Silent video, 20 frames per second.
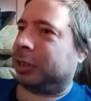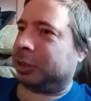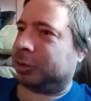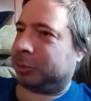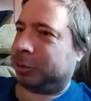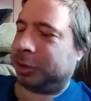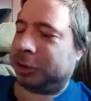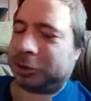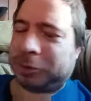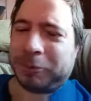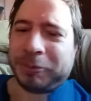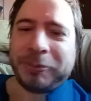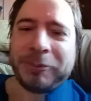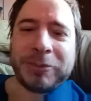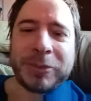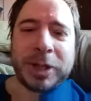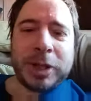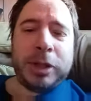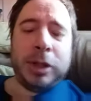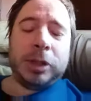is what it is.
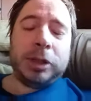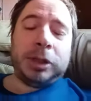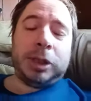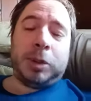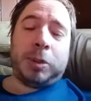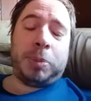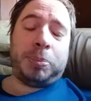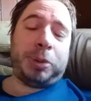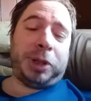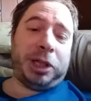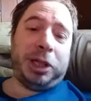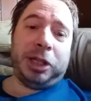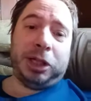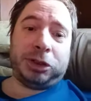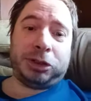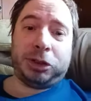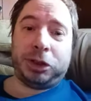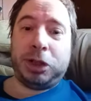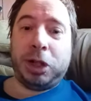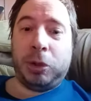But Brady
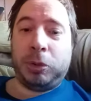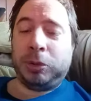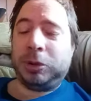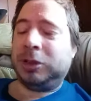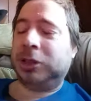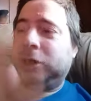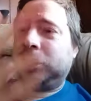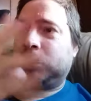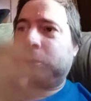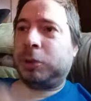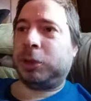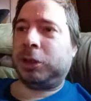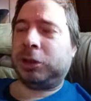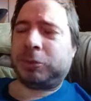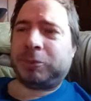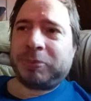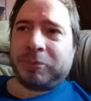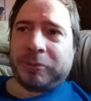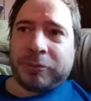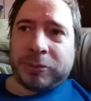is the goat. It is what it
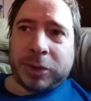is.